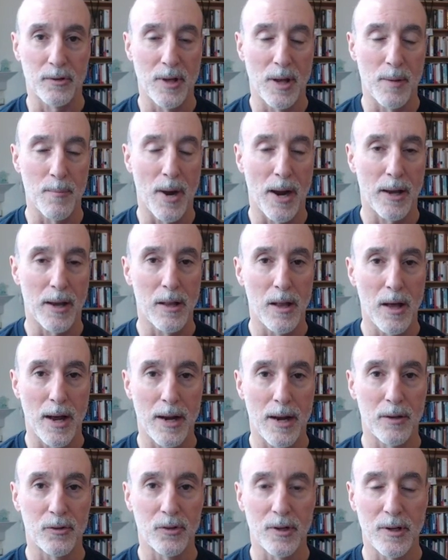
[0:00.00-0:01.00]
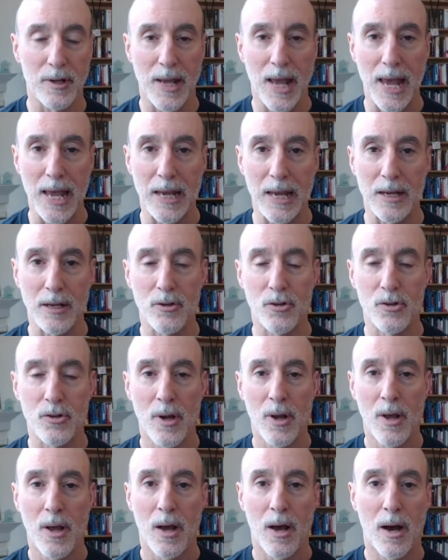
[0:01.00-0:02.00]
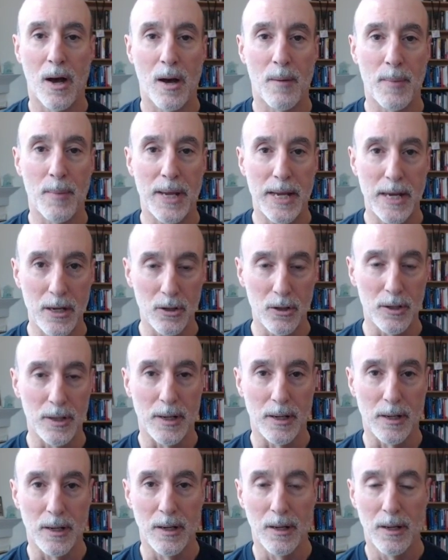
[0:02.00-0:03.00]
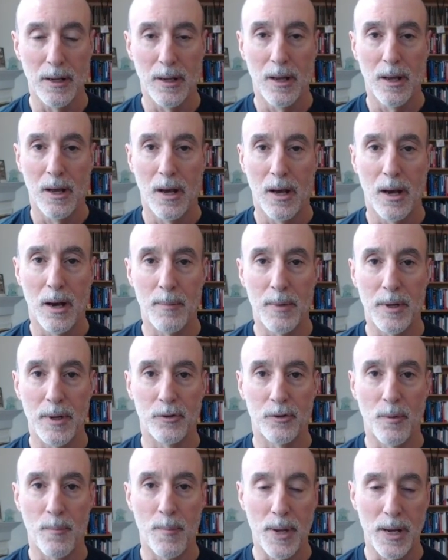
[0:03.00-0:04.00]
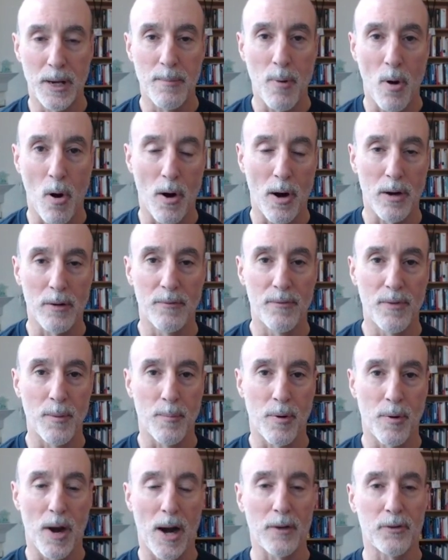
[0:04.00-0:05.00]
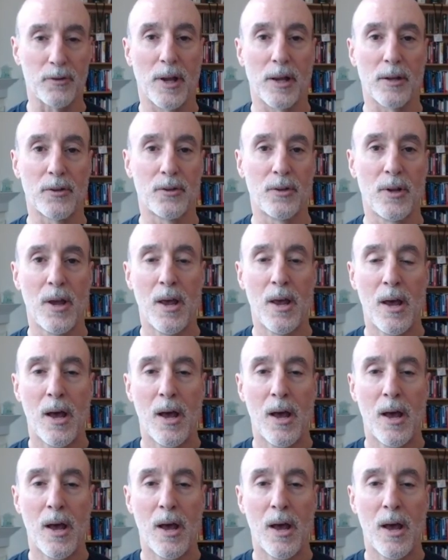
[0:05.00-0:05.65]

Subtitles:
that my clients engage, healing is a big part of the process.